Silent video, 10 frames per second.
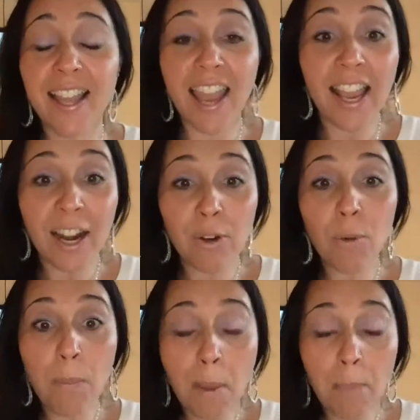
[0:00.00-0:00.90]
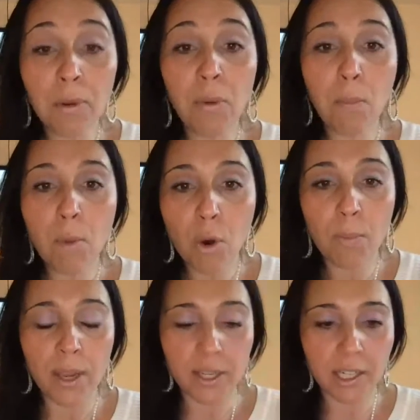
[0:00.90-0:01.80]
And I remember the
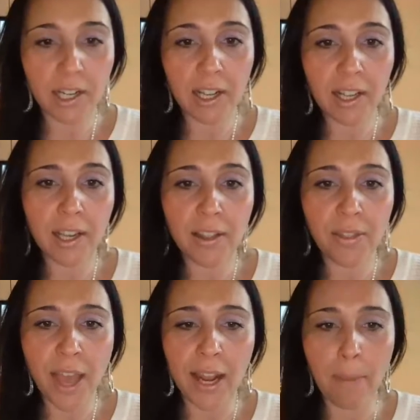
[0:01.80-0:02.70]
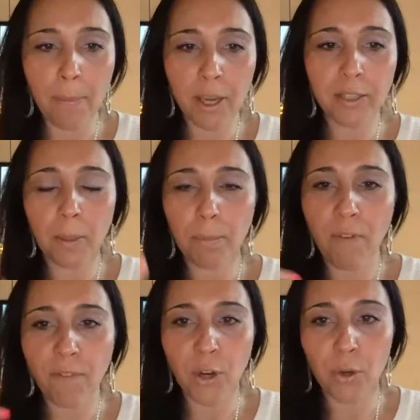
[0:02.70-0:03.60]
moment that I picked up
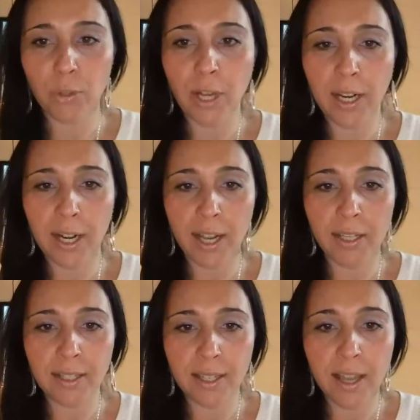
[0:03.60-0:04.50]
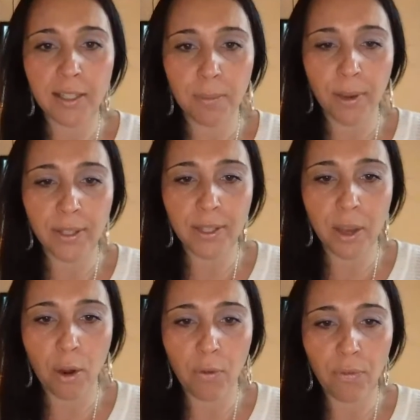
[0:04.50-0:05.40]
the phone and I said to
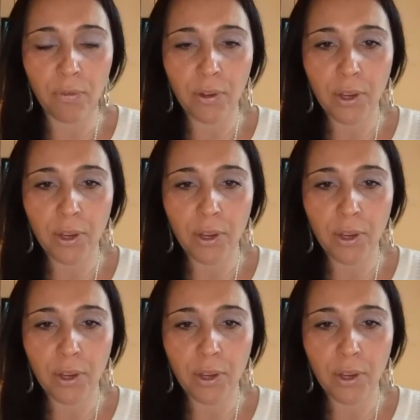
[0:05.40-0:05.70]
myself,